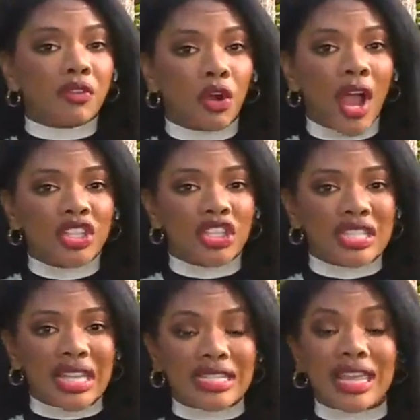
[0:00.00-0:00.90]
of Corrections
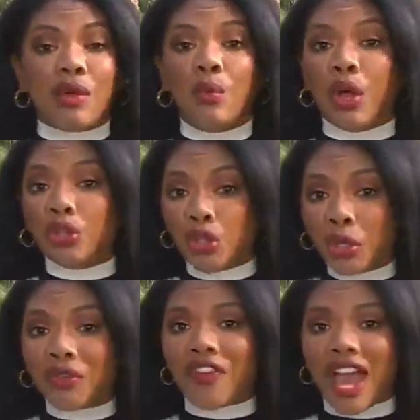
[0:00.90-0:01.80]
says they will
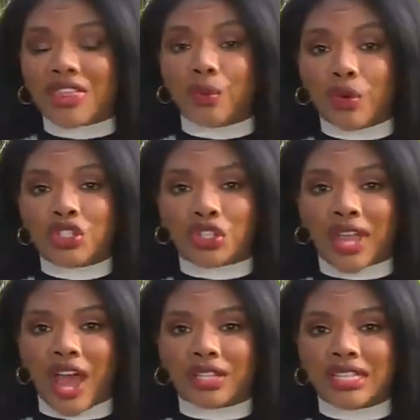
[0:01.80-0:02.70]
notify the Worcester
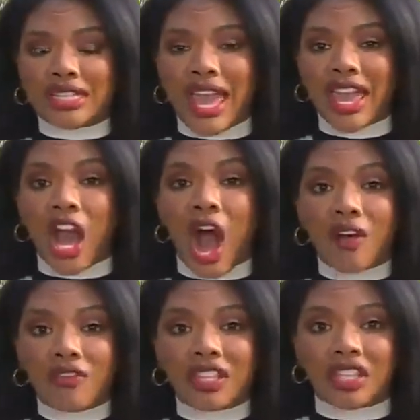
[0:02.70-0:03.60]
County DA
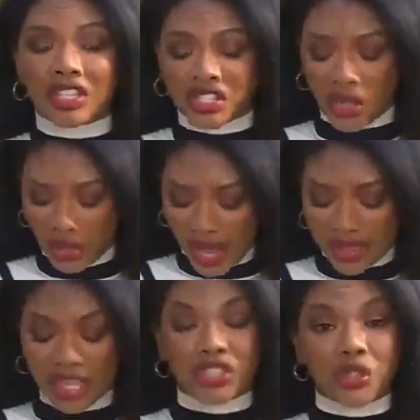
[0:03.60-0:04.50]
of this assault,
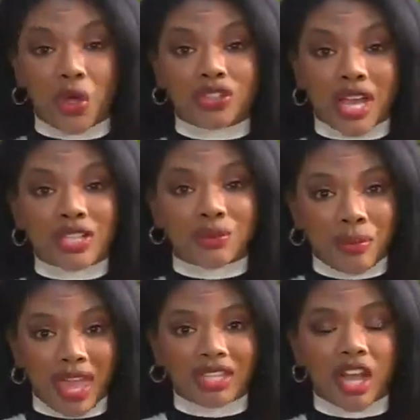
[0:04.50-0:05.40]
and the assault does
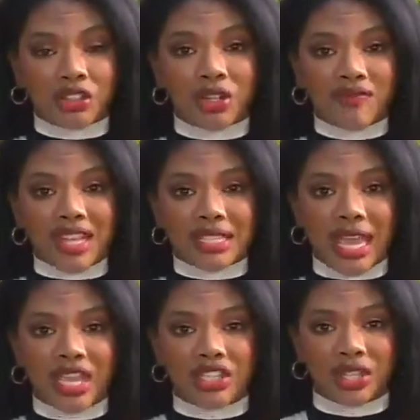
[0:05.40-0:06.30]
remain under
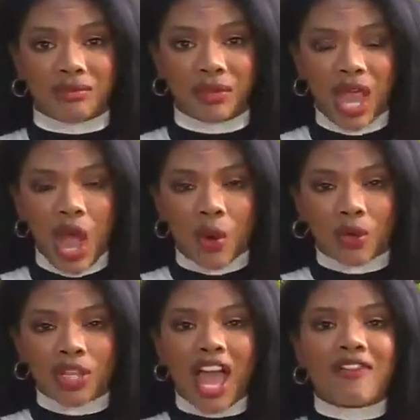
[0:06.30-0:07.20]
investigation.
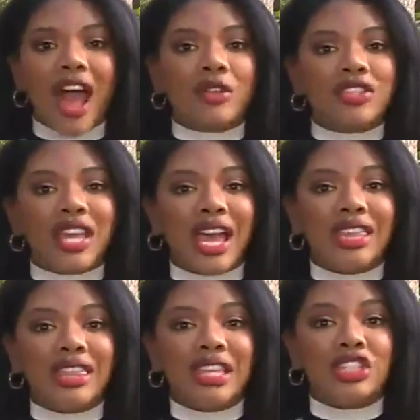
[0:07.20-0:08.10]
We're live
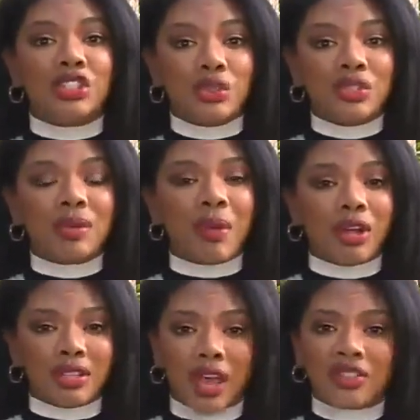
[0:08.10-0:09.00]
outside the Souza
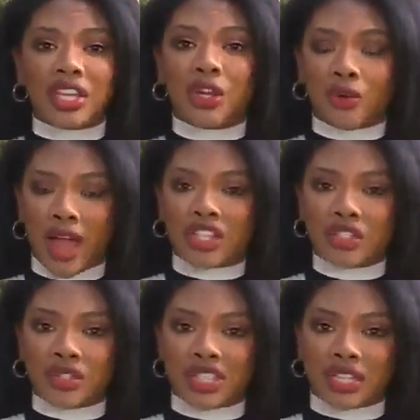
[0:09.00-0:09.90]
Baranowski
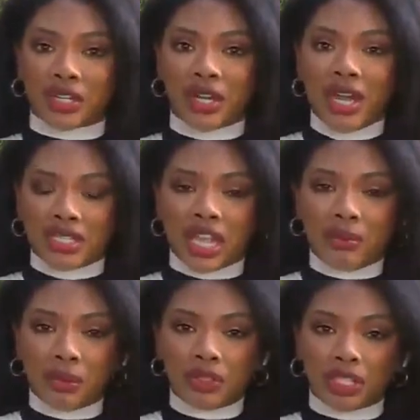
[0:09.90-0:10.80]
Correctional Center. Danae
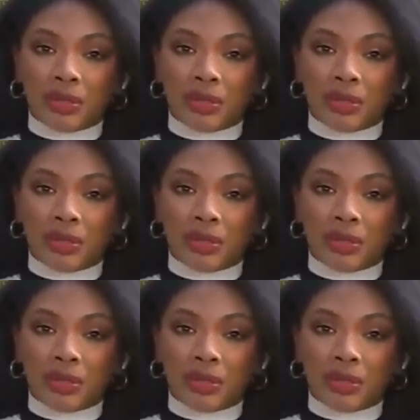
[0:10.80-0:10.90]
Bucci,